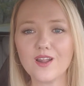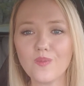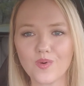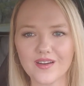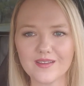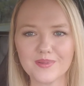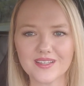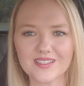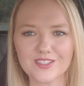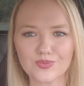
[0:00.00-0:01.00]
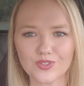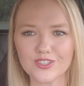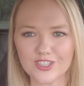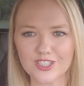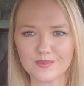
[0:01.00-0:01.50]
don't worry because it's
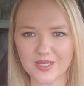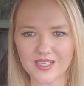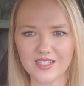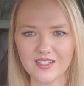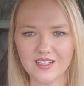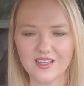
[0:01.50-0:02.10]
really just me.